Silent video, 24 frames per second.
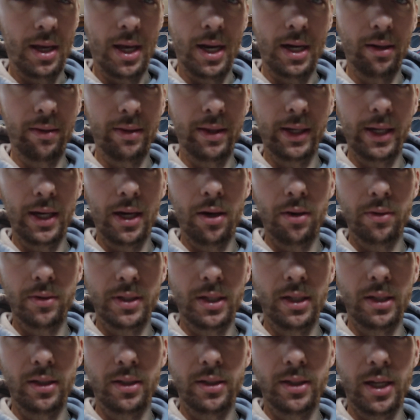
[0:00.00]
Anything else,
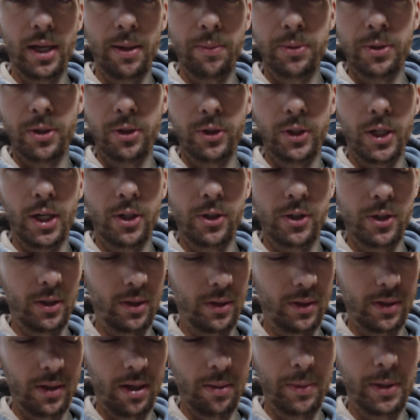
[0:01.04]
any tips,
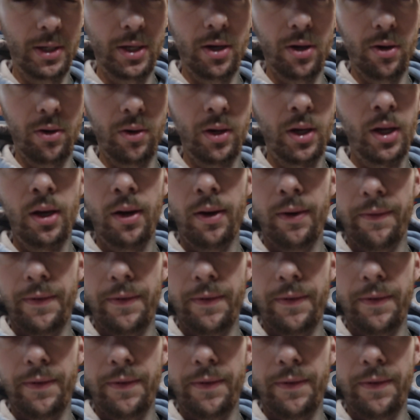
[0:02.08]
suggestions, let me know.